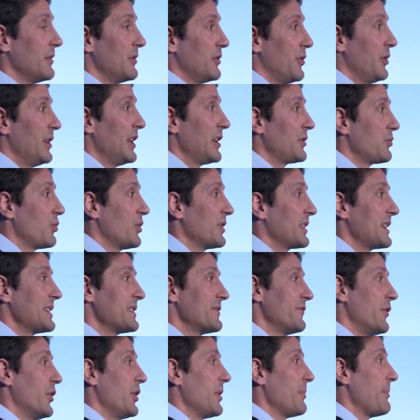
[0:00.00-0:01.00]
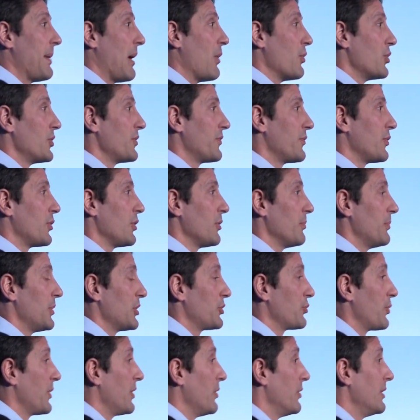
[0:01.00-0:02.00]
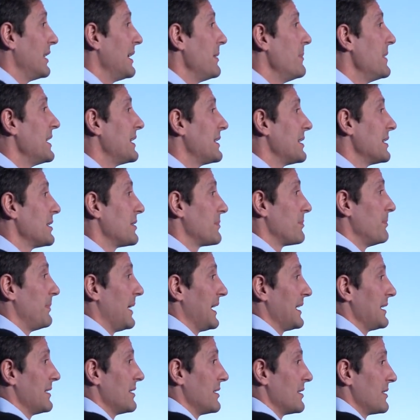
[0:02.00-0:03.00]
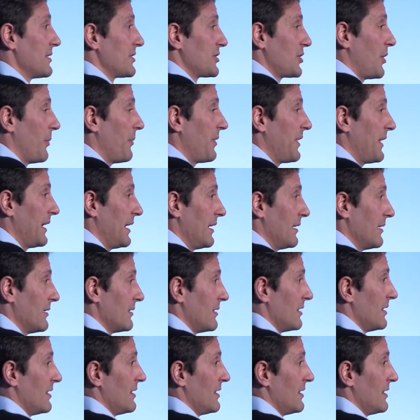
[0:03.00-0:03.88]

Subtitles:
the network is very powerful, but we are limited by something.